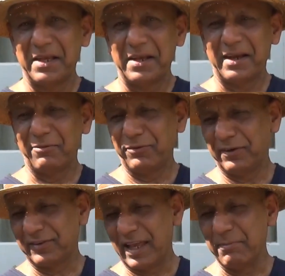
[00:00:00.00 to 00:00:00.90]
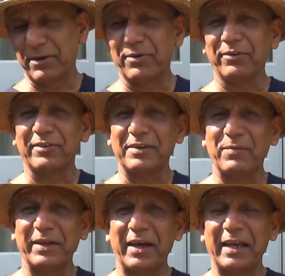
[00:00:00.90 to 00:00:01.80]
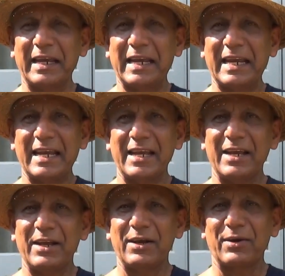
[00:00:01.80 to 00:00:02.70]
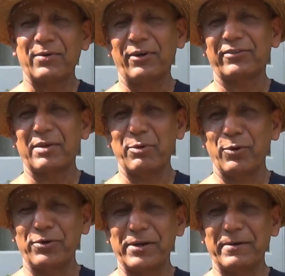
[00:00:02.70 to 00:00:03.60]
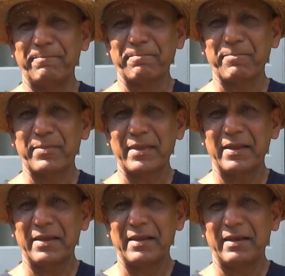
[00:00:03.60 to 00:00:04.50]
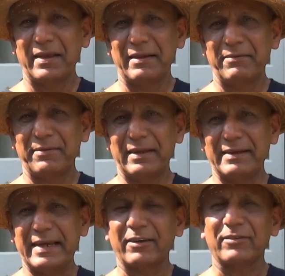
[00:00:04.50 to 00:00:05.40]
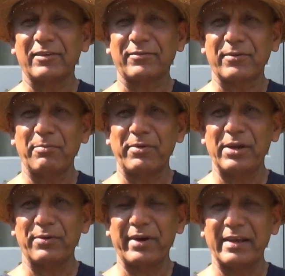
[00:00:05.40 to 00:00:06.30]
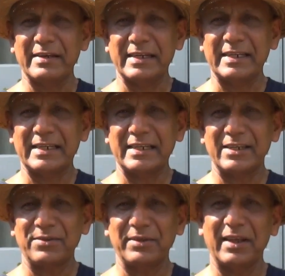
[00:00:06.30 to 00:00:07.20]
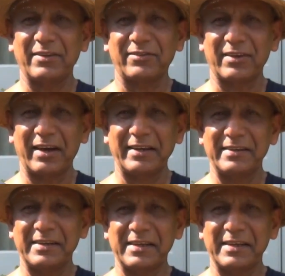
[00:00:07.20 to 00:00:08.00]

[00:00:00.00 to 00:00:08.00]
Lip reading: I first came across it when I crossed the border in Texas from Rio Grande to the other side.